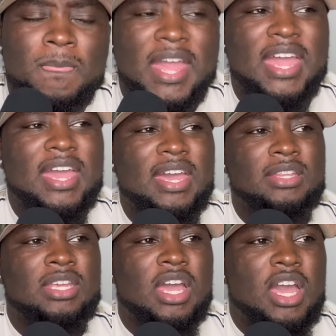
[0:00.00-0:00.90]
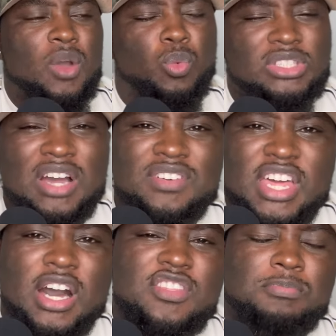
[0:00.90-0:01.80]
And whenever
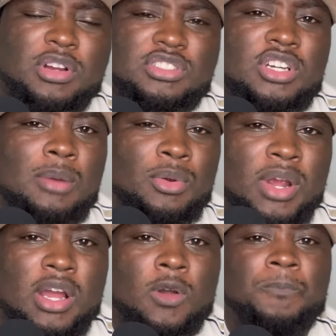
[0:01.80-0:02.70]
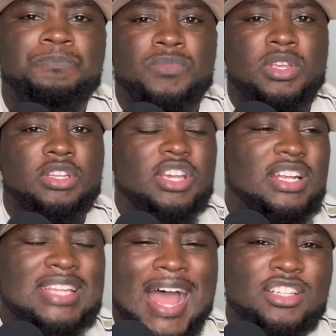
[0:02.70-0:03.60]
that other person come around, you're
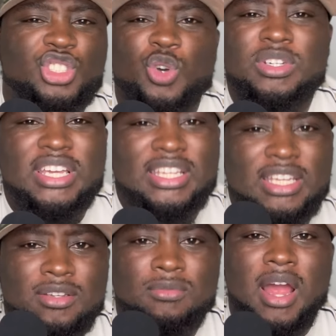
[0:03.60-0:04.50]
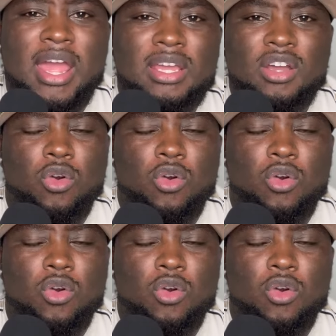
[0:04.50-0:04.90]
not so giddy, right?